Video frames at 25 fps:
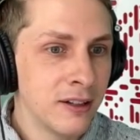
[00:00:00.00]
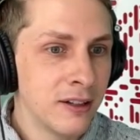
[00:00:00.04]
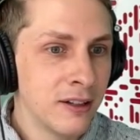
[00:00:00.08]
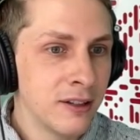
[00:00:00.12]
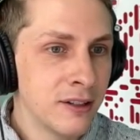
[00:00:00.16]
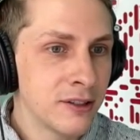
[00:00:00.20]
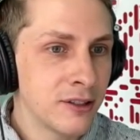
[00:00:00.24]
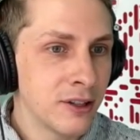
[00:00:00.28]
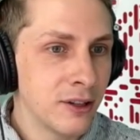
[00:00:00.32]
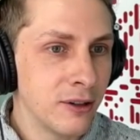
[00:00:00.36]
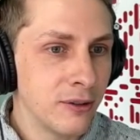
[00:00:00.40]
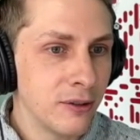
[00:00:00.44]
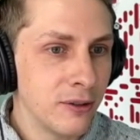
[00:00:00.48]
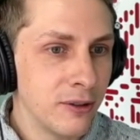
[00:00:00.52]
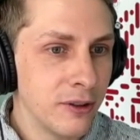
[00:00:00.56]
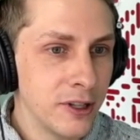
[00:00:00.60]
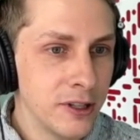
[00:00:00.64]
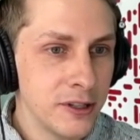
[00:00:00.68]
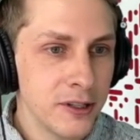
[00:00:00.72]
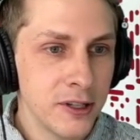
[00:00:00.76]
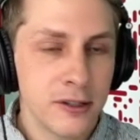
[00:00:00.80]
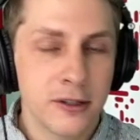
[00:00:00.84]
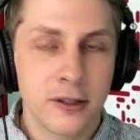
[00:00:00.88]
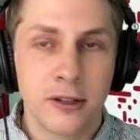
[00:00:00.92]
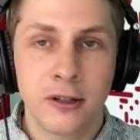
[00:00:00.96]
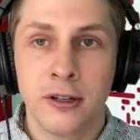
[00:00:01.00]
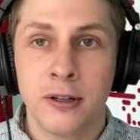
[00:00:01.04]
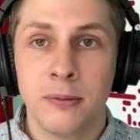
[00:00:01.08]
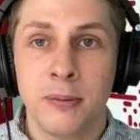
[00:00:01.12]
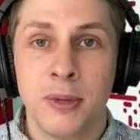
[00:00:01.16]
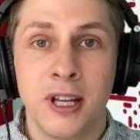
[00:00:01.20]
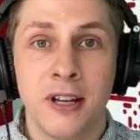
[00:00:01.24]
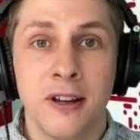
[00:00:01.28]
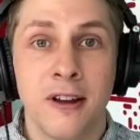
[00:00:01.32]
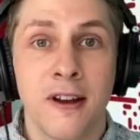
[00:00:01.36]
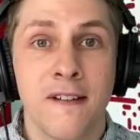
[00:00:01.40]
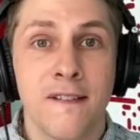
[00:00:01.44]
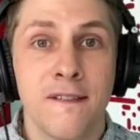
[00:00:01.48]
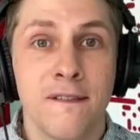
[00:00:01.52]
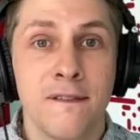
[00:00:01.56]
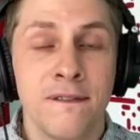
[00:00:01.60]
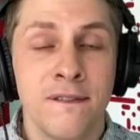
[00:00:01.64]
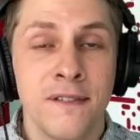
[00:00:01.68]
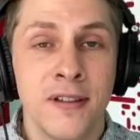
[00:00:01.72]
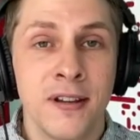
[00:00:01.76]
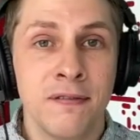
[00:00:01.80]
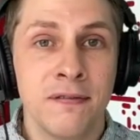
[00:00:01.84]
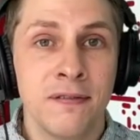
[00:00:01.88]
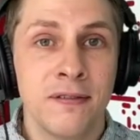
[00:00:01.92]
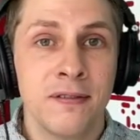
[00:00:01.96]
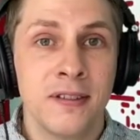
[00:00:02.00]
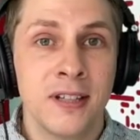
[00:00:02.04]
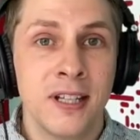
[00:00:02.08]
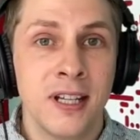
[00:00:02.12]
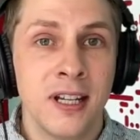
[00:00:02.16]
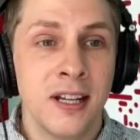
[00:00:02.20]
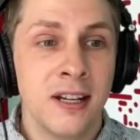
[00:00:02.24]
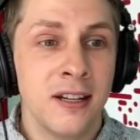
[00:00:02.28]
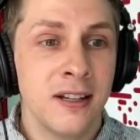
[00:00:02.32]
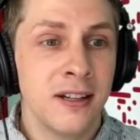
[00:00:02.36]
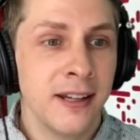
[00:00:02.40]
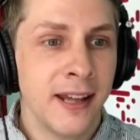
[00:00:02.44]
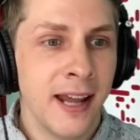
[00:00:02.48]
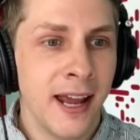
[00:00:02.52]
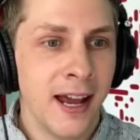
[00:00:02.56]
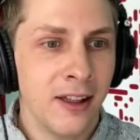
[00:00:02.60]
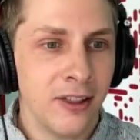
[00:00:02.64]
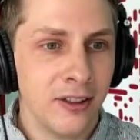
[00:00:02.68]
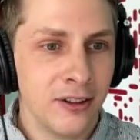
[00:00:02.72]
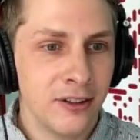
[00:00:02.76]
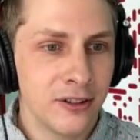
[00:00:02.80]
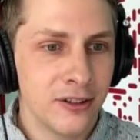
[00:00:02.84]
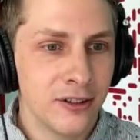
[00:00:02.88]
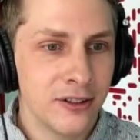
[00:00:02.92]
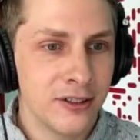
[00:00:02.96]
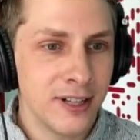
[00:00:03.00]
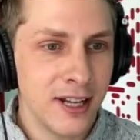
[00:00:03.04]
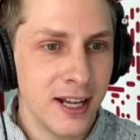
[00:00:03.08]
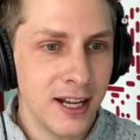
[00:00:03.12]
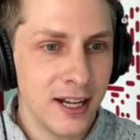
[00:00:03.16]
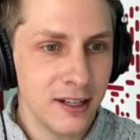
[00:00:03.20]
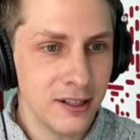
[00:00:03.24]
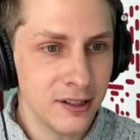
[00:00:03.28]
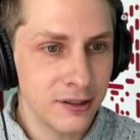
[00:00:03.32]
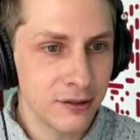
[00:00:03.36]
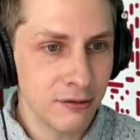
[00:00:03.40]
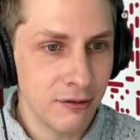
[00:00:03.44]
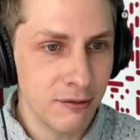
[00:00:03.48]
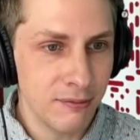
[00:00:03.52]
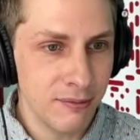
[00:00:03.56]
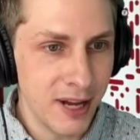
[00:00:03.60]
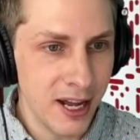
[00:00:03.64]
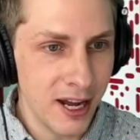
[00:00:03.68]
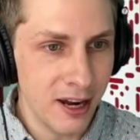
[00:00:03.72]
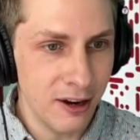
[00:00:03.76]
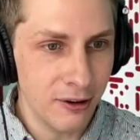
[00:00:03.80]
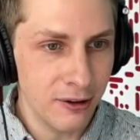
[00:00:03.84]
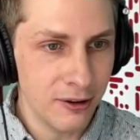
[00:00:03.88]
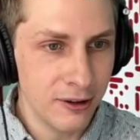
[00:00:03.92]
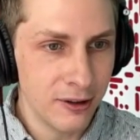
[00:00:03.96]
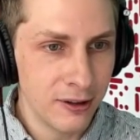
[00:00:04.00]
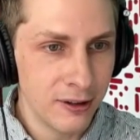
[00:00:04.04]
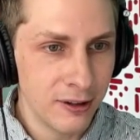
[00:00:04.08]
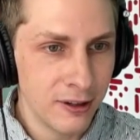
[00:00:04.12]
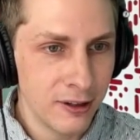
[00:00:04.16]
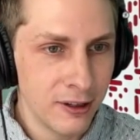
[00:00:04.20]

So this is going to be 15 calendar days from now